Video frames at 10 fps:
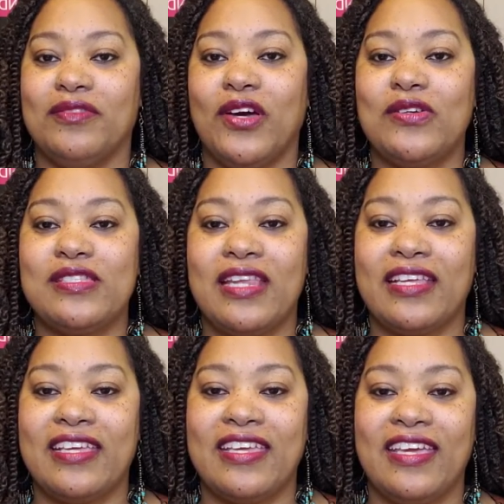those
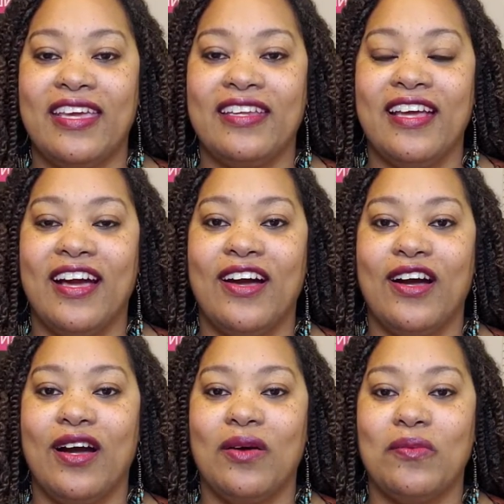that can get
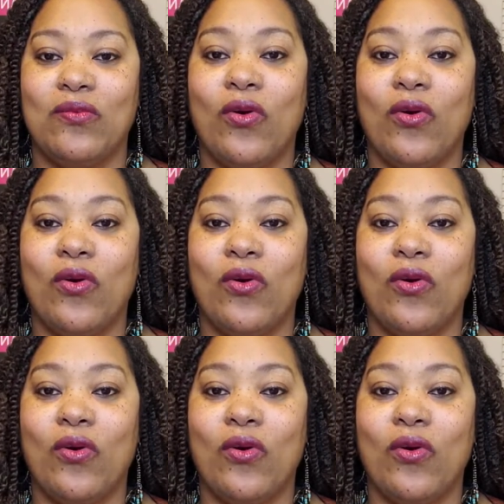1